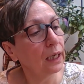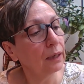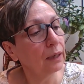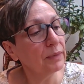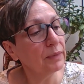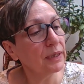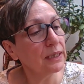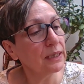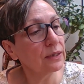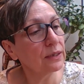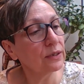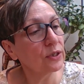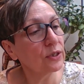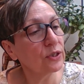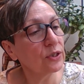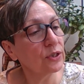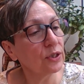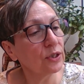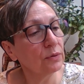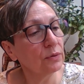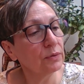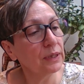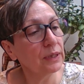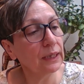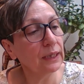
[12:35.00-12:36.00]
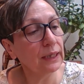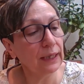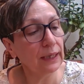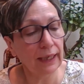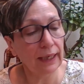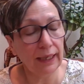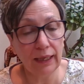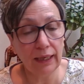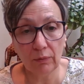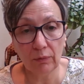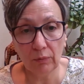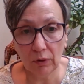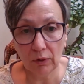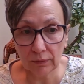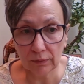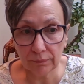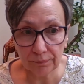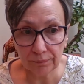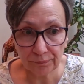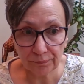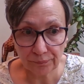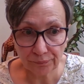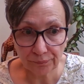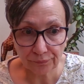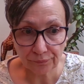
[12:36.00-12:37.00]
This is a soothing care one.
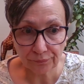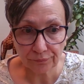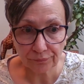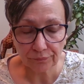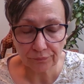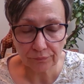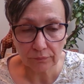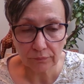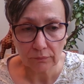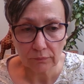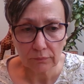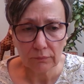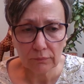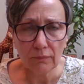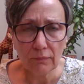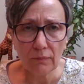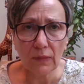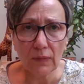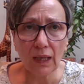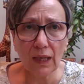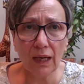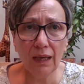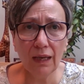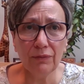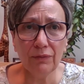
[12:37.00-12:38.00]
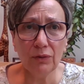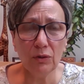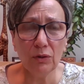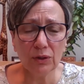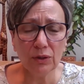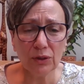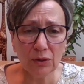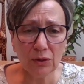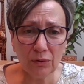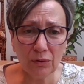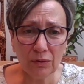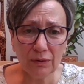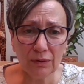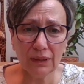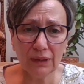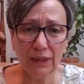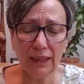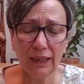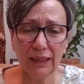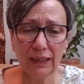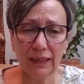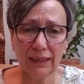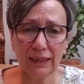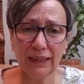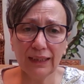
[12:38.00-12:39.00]
Also,
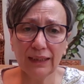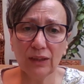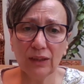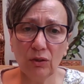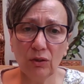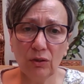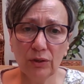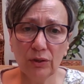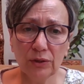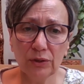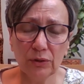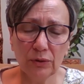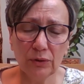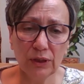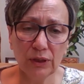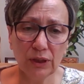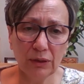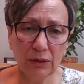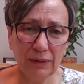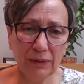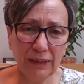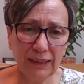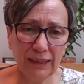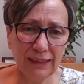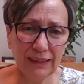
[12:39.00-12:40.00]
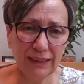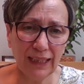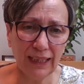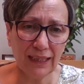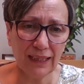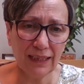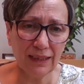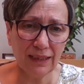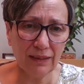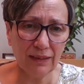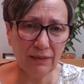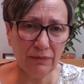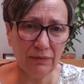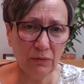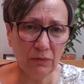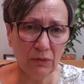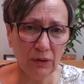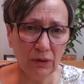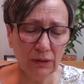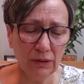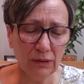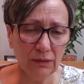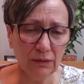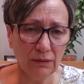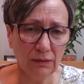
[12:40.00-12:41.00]
I think they'll also do an intensive
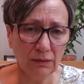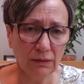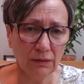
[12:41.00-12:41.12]
one,